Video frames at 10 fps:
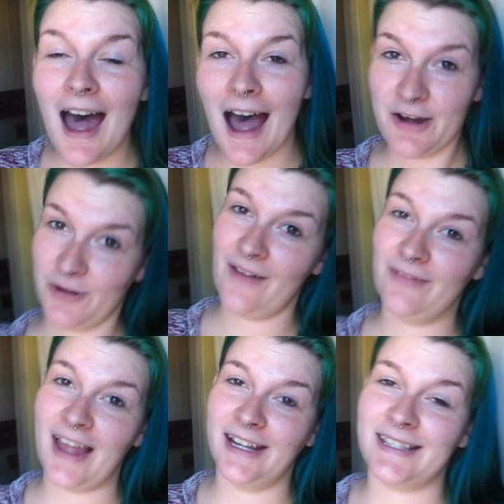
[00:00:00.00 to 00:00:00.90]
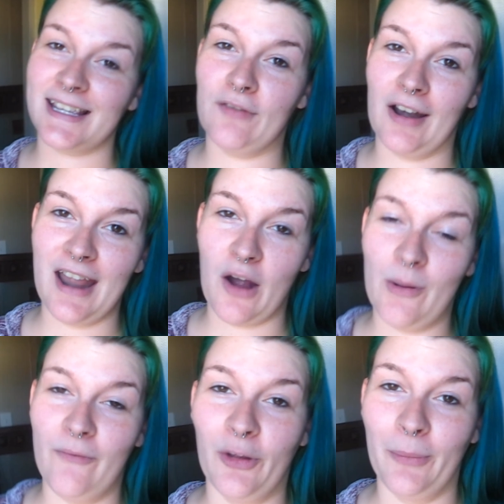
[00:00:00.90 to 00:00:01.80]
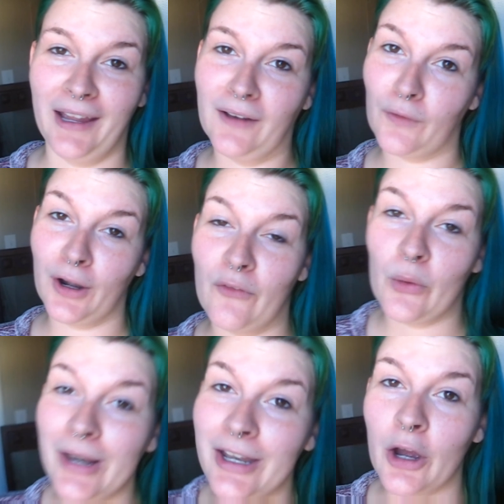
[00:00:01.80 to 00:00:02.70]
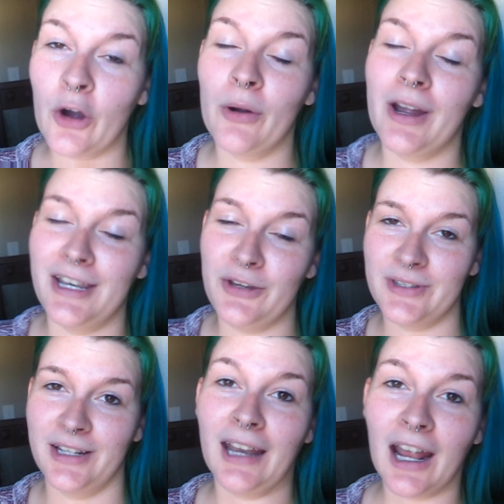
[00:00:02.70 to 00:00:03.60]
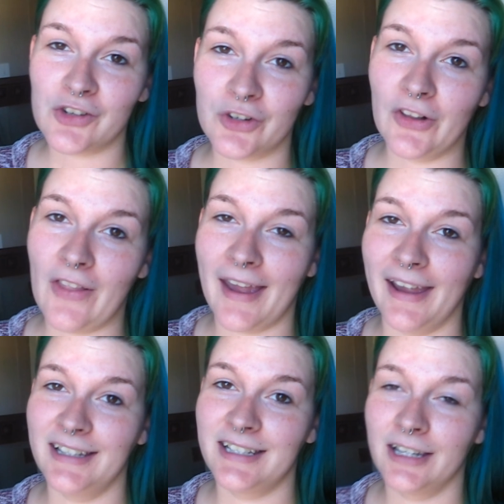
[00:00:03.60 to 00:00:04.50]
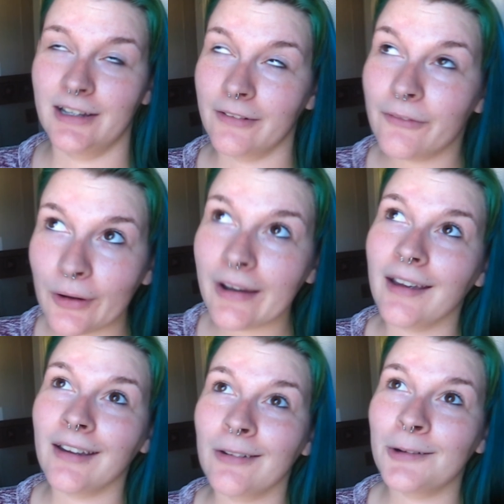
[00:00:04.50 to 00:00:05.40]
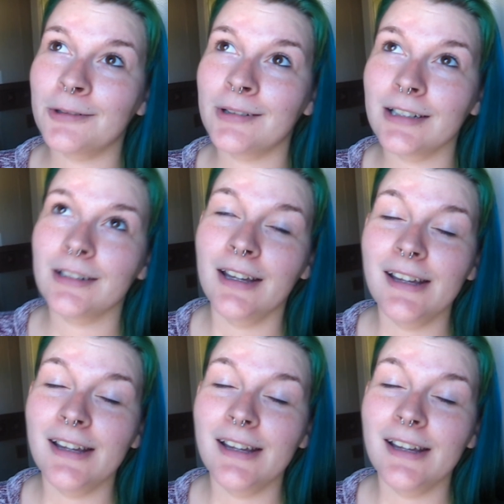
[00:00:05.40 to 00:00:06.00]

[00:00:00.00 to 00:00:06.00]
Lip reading: I don't have lights, and right now I'm filming in front of a window and using natural light for now.